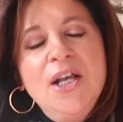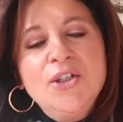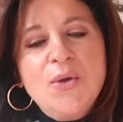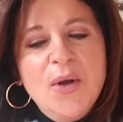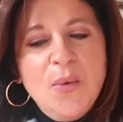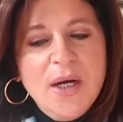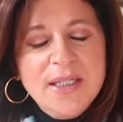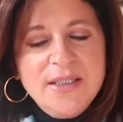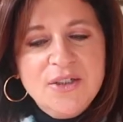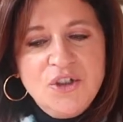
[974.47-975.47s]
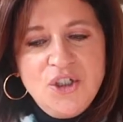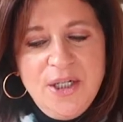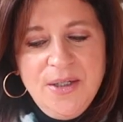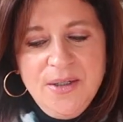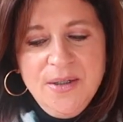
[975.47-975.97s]
So I wanted to
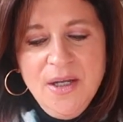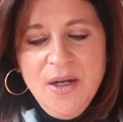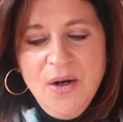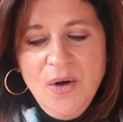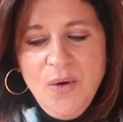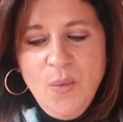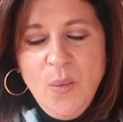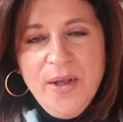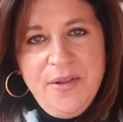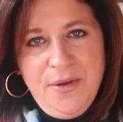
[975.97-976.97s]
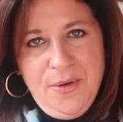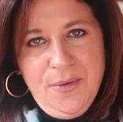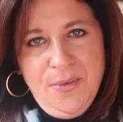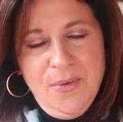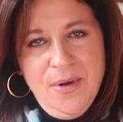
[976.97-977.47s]
share with
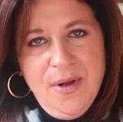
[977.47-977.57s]
you